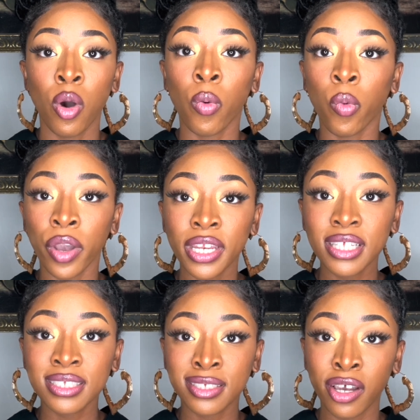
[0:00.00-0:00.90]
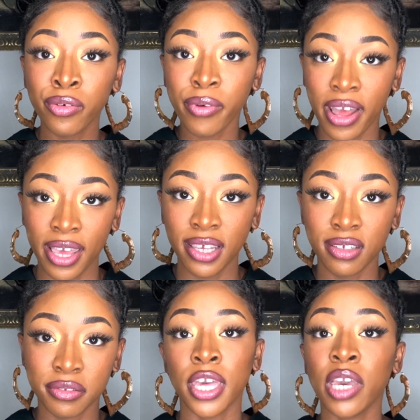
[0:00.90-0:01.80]
When it's done right,
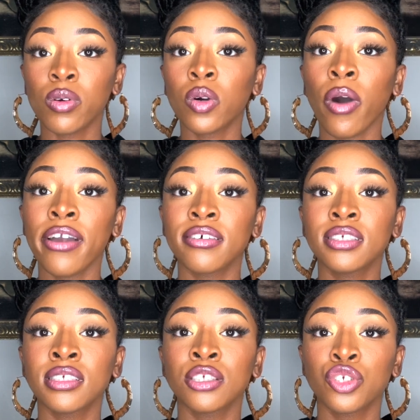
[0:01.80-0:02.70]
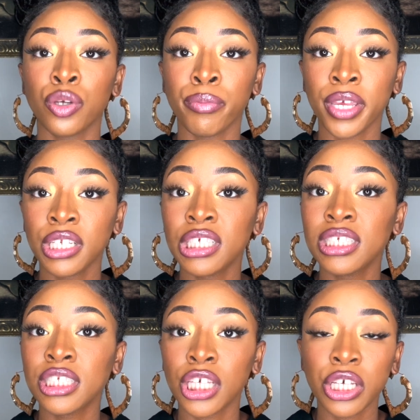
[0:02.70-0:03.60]
it requires tremendous
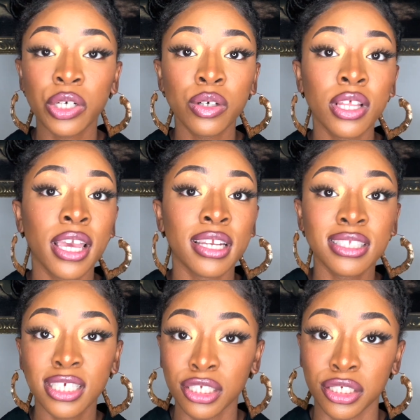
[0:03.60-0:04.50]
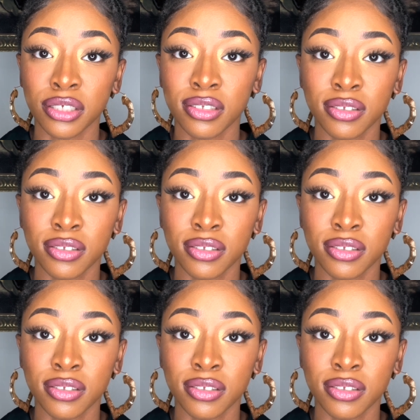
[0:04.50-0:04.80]
skill and attention.